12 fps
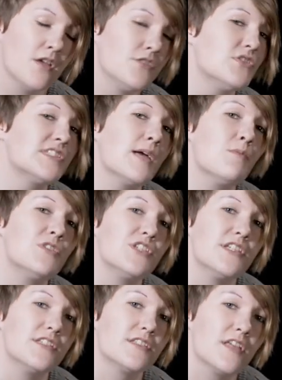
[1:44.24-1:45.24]
Do
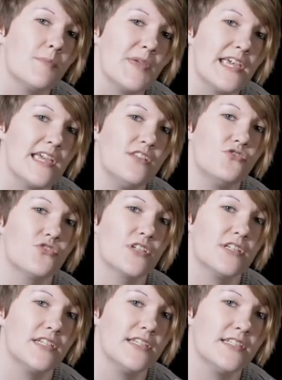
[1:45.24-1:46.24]
sandwiches appear
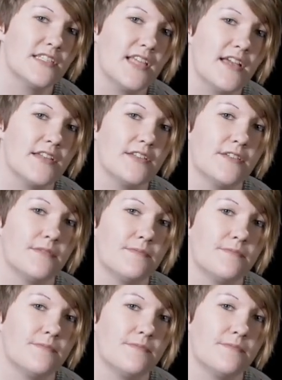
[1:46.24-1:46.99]
intricately designed?